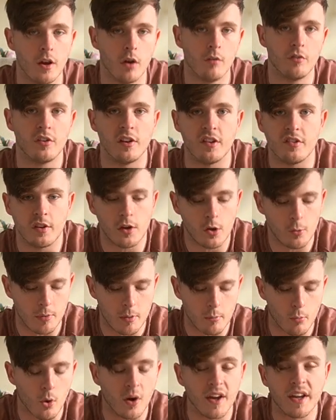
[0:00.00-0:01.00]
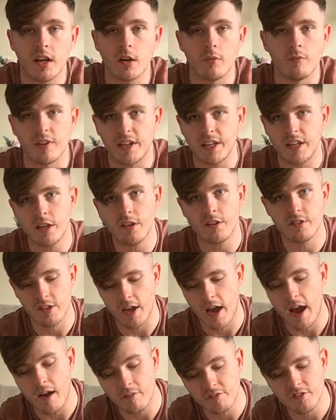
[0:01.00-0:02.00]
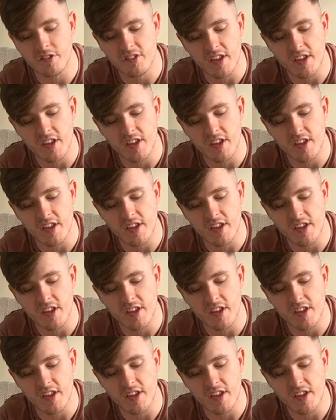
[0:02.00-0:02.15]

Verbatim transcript: Obviously, it's a little bit more inconvenient to have to